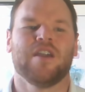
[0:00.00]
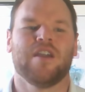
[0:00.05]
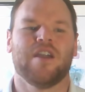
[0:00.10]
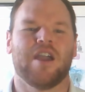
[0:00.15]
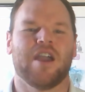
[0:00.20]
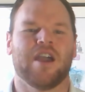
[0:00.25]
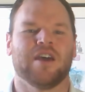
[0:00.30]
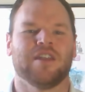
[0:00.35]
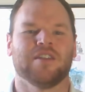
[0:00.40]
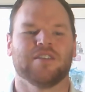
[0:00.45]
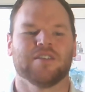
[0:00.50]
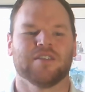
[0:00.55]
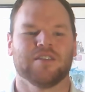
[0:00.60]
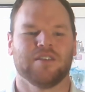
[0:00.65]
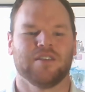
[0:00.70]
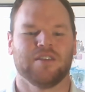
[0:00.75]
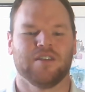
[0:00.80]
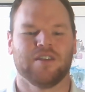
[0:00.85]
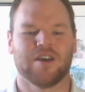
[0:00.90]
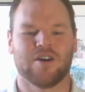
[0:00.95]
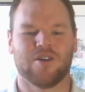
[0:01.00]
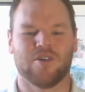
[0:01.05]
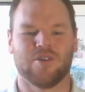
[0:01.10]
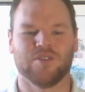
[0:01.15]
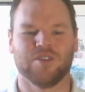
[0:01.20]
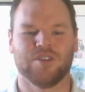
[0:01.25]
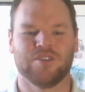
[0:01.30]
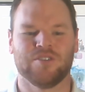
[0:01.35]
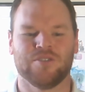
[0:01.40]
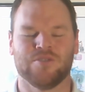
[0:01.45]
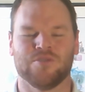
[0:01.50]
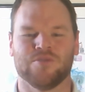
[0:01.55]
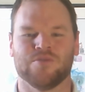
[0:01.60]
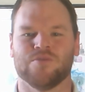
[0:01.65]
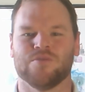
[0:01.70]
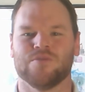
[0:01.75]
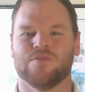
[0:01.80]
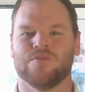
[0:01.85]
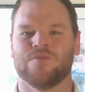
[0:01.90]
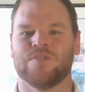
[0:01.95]
And not only do
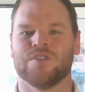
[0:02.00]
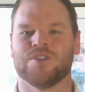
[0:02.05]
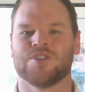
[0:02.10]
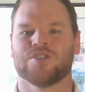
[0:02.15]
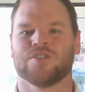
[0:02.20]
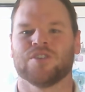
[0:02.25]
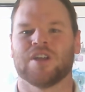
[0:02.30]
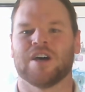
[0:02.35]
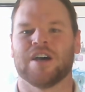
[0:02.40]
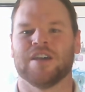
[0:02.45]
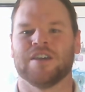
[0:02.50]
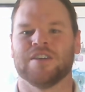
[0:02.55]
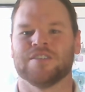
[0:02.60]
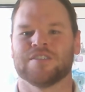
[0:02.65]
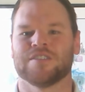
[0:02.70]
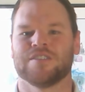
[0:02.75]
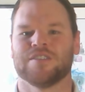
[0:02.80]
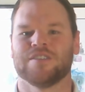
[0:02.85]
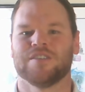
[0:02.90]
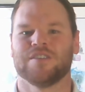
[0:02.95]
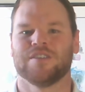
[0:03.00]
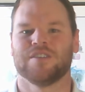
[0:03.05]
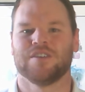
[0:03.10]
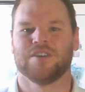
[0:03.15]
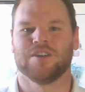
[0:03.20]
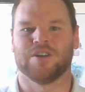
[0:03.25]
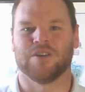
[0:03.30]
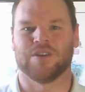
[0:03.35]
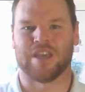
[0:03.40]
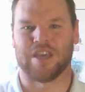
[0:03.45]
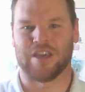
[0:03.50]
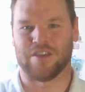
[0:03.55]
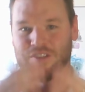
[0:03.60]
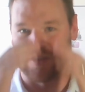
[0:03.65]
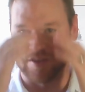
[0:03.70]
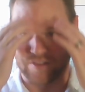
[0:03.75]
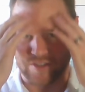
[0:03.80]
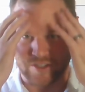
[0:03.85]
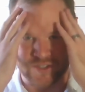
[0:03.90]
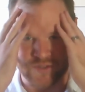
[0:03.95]
you visualize okay,
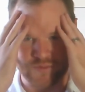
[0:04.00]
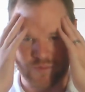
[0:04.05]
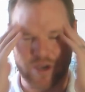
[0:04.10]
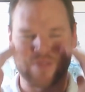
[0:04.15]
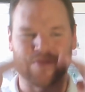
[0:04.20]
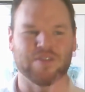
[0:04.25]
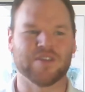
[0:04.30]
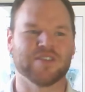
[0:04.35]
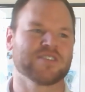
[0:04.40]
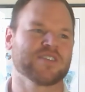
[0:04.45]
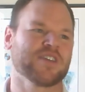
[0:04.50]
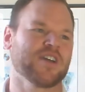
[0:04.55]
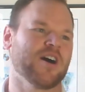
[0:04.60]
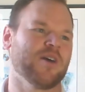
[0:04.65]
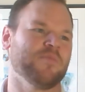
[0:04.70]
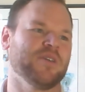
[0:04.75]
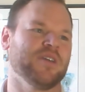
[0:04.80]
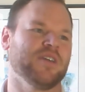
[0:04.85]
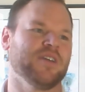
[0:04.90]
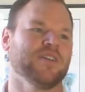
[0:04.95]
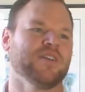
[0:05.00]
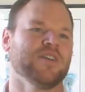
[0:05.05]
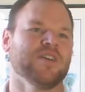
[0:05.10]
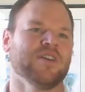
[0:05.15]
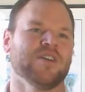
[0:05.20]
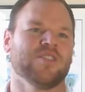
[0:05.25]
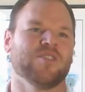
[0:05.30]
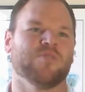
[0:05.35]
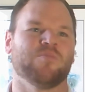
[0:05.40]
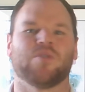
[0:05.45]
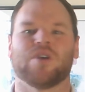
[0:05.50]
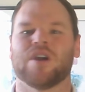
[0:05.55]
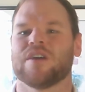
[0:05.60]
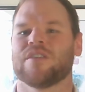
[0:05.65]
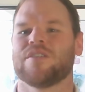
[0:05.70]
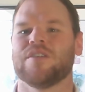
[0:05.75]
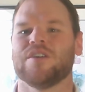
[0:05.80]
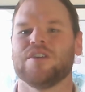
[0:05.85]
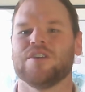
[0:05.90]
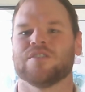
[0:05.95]
the, the sweat that's coming, the breath
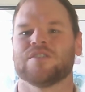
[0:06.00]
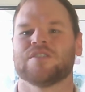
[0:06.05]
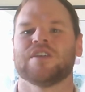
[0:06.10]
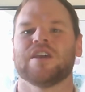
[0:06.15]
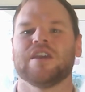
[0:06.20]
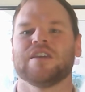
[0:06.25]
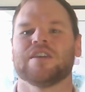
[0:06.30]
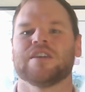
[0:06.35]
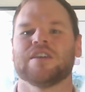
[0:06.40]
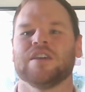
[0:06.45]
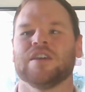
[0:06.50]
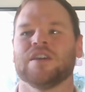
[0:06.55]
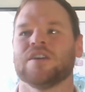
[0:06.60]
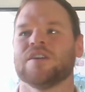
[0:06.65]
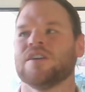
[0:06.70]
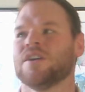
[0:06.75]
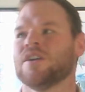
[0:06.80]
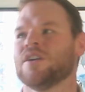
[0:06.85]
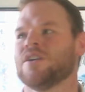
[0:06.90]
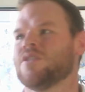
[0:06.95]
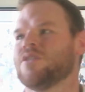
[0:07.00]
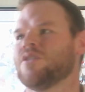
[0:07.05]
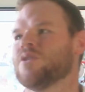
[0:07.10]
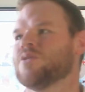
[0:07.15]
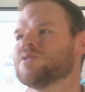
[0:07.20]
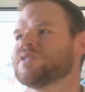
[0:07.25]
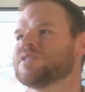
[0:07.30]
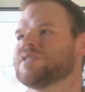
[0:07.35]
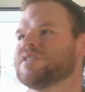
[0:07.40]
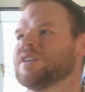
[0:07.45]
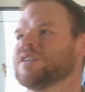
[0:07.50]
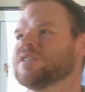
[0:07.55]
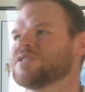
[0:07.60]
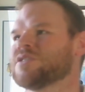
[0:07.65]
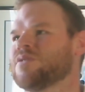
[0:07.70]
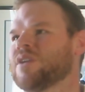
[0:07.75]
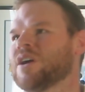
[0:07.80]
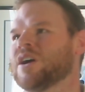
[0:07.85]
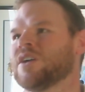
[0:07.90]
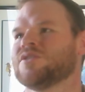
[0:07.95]
that you're taking, those things
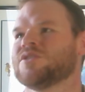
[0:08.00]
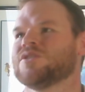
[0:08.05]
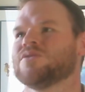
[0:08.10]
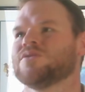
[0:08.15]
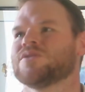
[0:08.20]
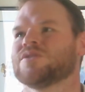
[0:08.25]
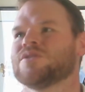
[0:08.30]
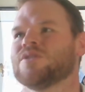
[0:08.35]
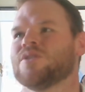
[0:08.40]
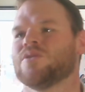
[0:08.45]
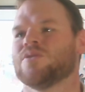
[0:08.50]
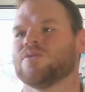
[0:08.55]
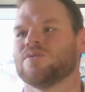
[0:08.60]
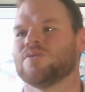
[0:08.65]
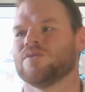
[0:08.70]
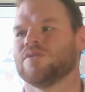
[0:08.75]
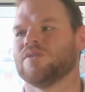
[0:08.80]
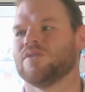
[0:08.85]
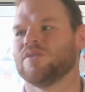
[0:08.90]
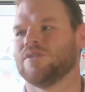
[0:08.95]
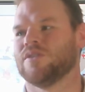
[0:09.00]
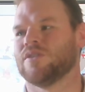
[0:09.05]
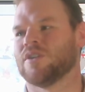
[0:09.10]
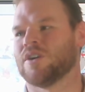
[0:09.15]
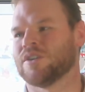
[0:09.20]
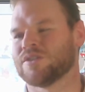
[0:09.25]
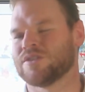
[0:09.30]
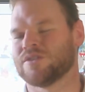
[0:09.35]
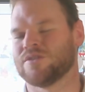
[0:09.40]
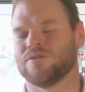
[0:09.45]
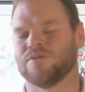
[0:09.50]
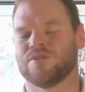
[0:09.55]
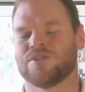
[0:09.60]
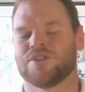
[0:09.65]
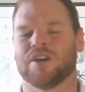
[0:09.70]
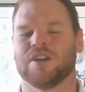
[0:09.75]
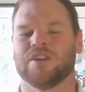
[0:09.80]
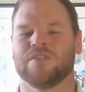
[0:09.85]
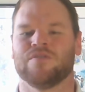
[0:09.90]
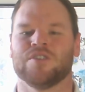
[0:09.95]
around you. So you're also
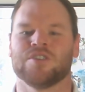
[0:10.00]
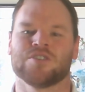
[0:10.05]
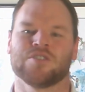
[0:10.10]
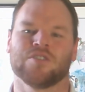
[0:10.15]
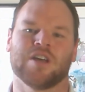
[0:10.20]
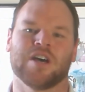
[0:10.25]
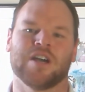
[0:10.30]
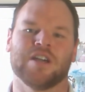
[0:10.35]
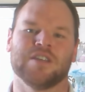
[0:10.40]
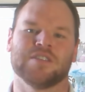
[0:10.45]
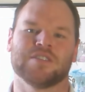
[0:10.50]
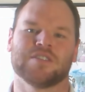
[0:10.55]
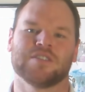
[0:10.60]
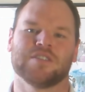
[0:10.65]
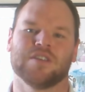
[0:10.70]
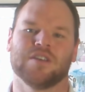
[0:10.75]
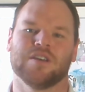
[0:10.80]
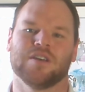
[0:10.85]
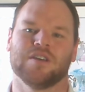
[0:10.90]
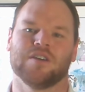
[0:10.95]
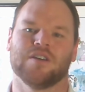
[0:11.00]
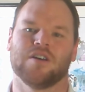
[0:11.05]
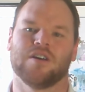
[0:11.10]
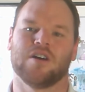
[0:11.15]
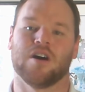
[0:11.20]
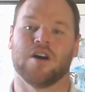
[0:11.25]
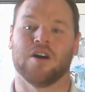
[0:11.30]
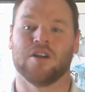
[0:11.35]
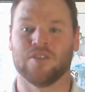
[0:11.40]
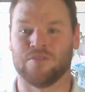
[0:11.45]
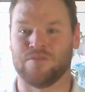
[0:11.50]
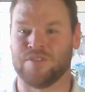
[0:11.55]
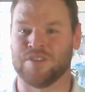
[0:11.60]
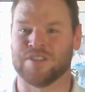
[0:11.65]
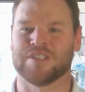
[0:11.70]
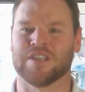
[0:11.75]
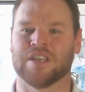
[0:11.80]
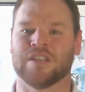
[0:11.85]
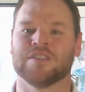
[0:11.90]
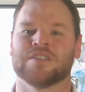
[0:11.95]
trying to visualize all of the
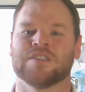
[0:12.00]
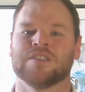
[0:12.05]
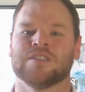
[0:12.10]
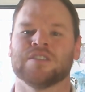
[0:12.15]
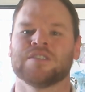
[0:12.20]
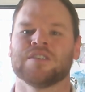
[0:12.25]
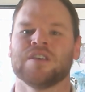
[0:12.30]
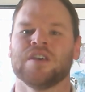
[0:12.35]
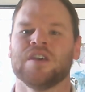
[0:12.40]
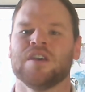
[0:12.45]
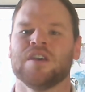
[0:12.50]
senses.